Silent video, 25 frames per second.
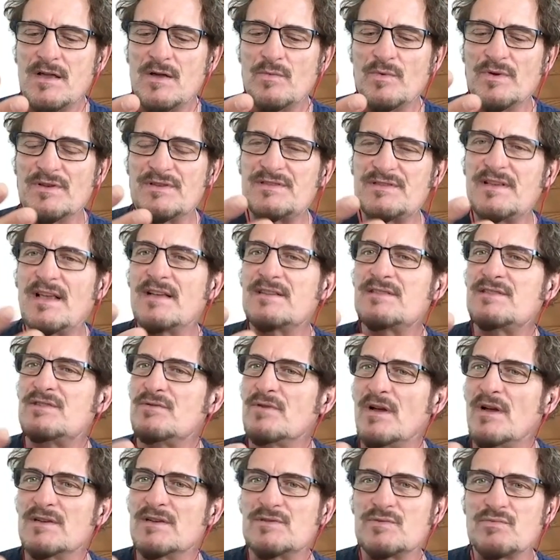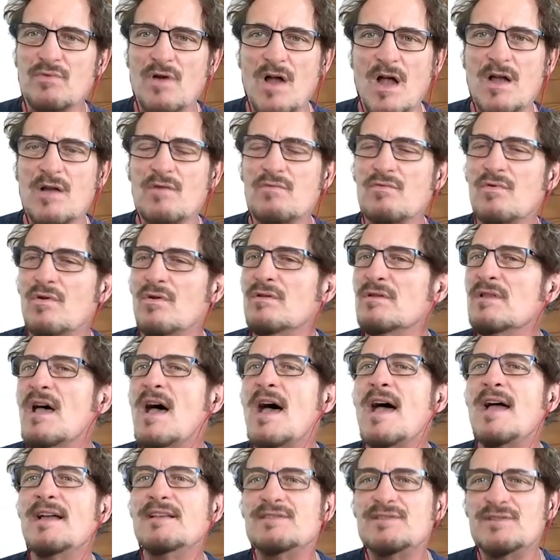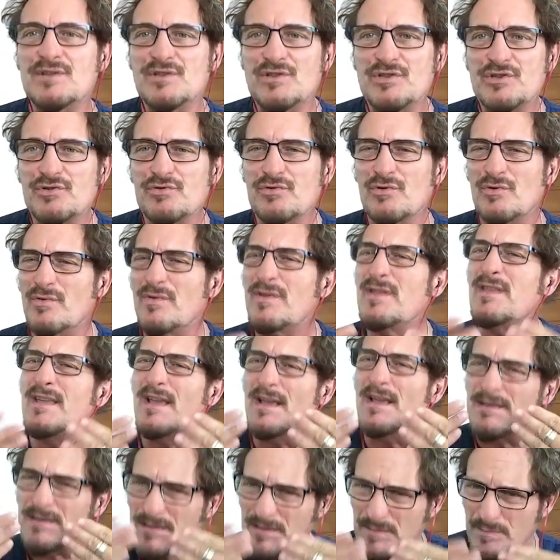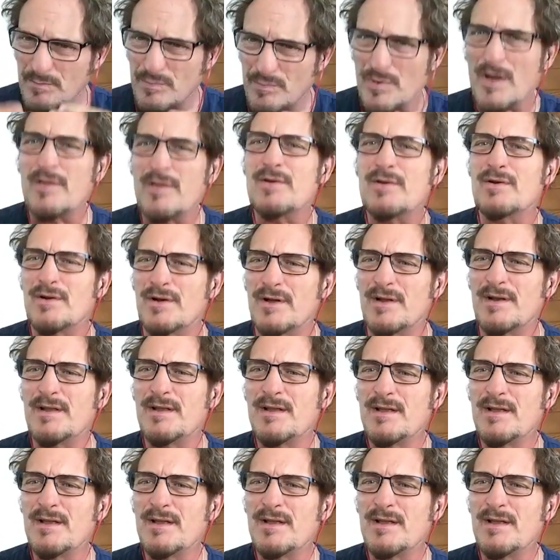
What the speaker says: with sex, drugs, rock and roll, lies, the truth. Yes, it's brotherhood.